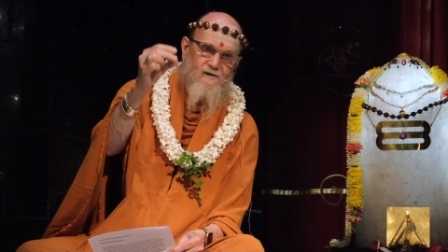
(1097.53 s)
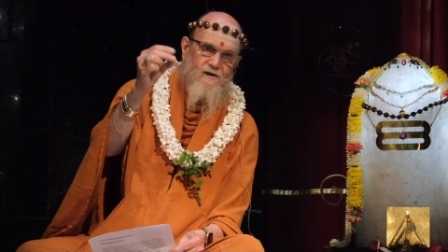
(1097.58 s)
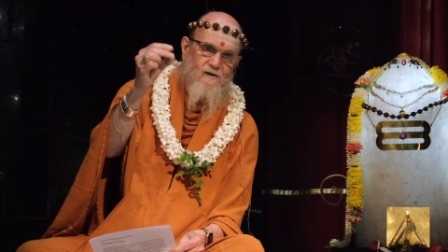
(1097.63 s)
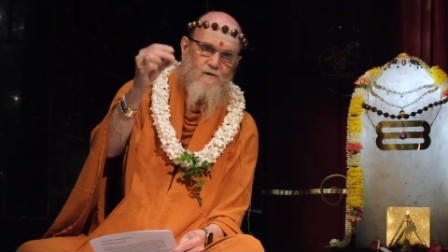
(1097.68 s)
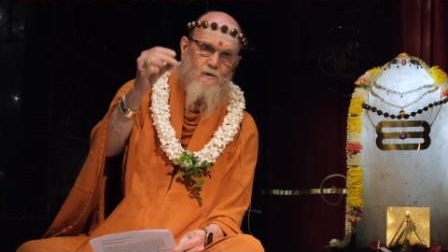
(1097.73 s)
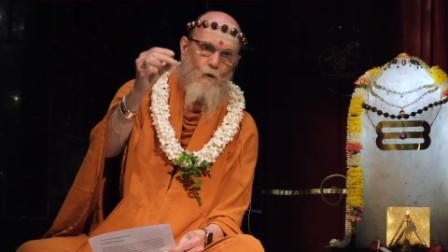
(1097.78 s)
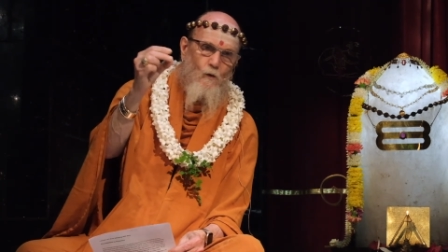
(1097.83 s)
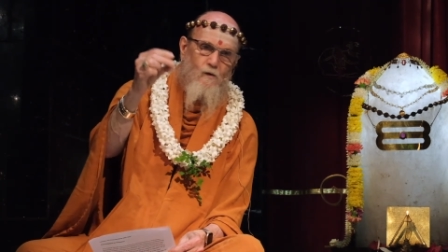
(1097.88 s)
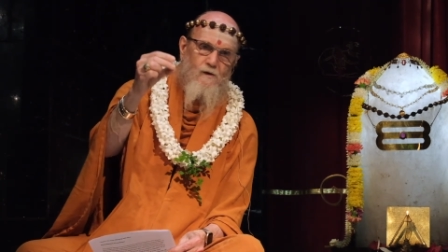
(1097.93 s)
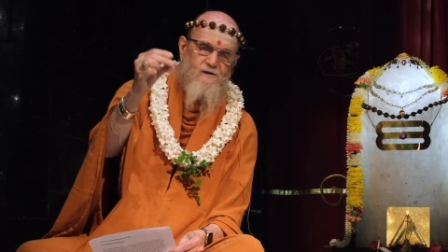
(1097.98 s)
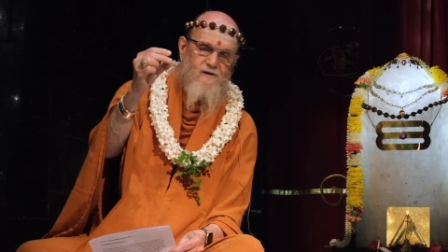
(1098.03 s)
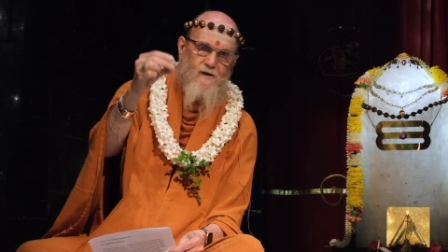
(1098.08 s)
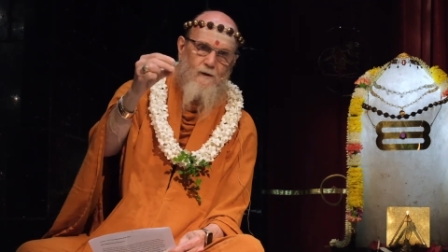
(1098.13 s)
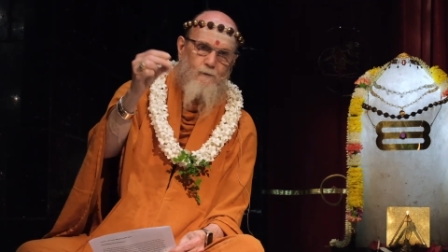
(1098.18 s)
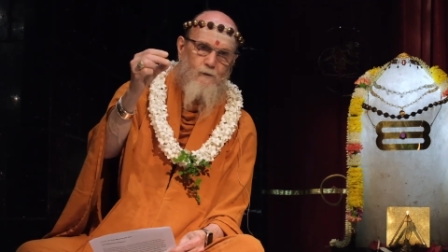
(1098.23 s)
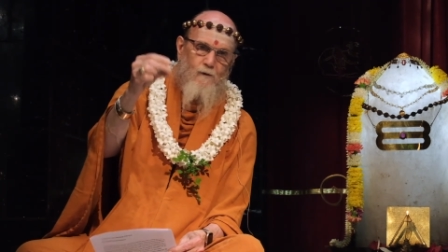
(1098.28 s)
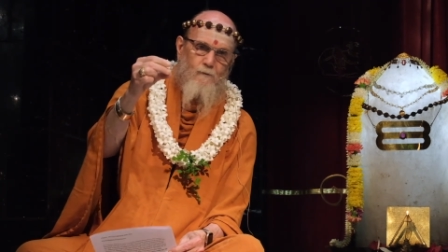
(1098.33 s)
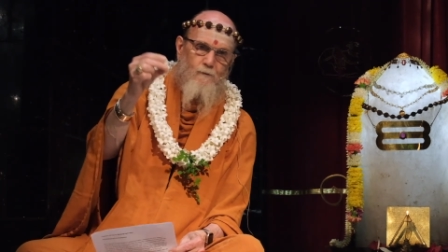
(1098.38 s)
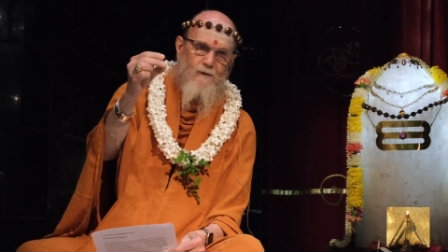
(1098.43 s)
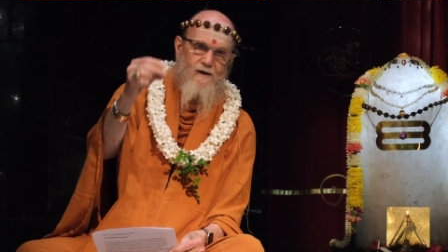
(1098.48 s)
a totally
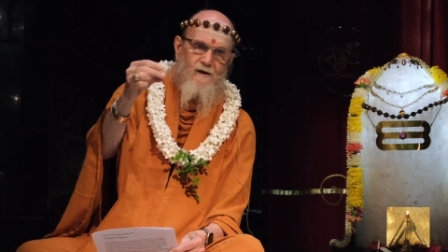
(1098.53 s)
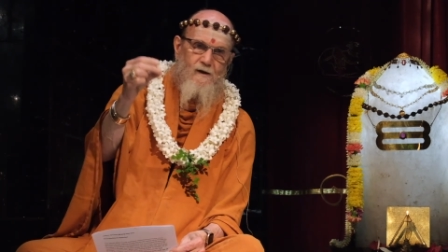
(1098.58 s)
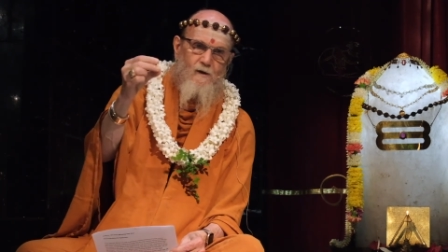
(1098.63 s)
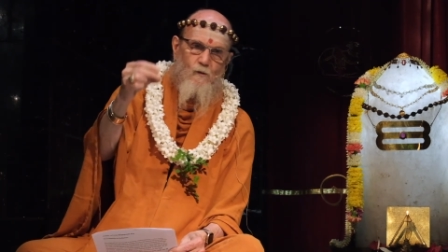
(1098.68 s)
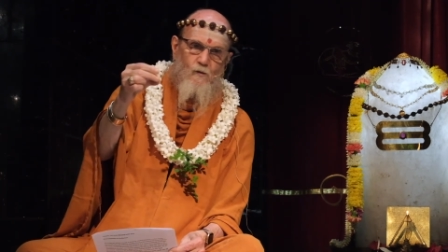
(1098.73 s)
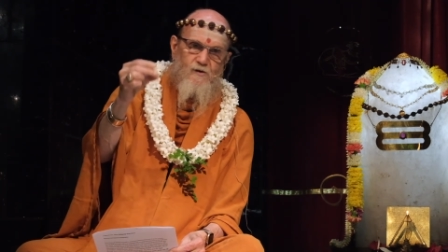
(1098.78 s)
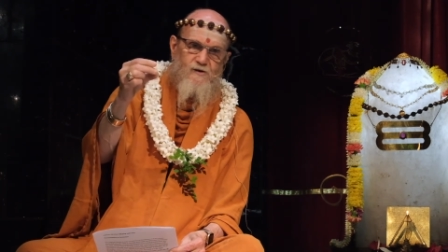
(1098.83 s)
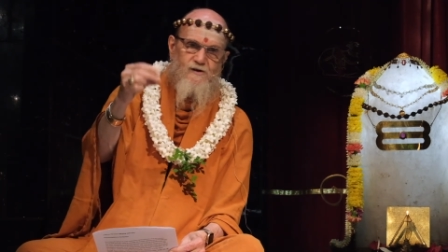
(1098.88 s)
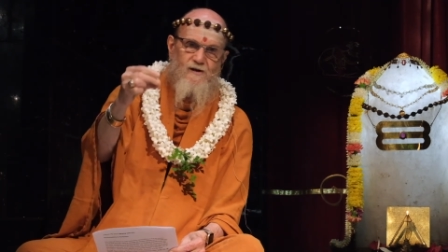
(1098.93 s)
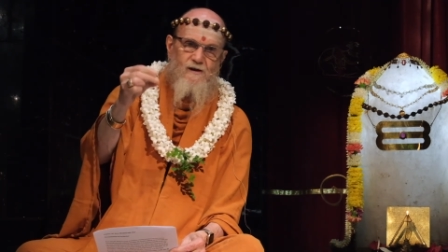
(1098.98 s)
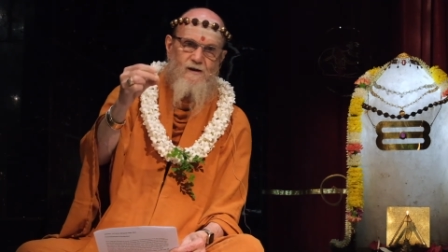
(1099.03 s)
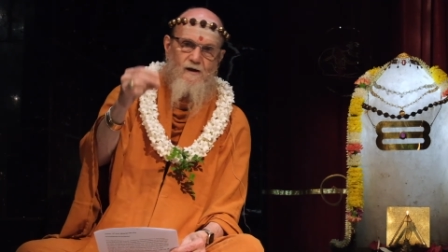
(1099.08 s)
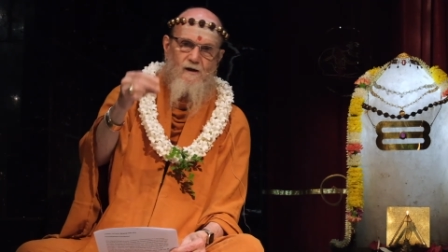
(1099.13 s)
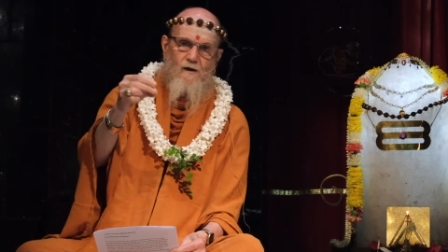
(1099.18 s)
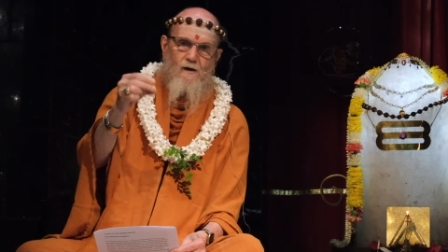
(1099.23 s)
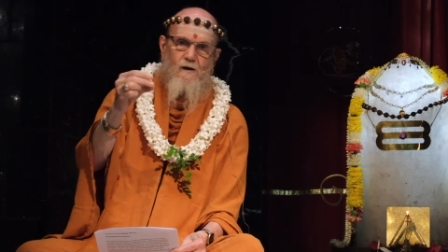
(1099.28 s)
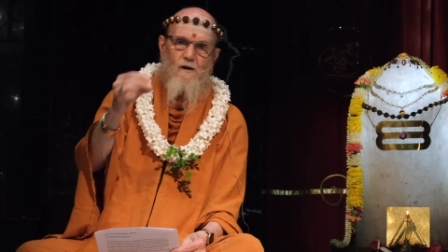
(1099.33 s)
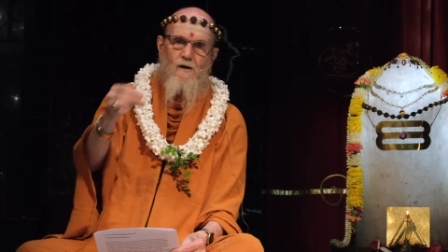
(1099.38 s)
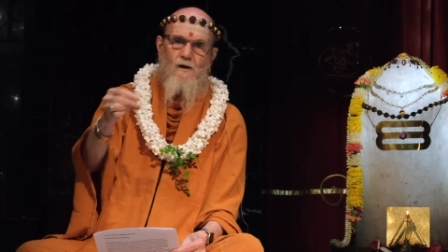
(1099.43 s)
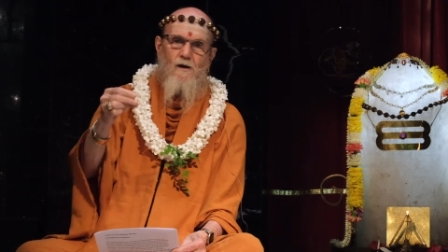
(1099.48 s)
separate being we're
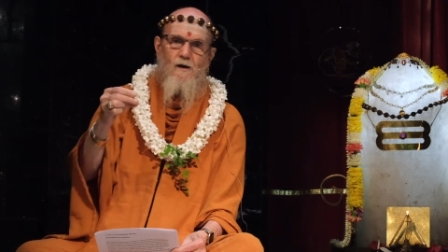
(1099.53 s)
seeing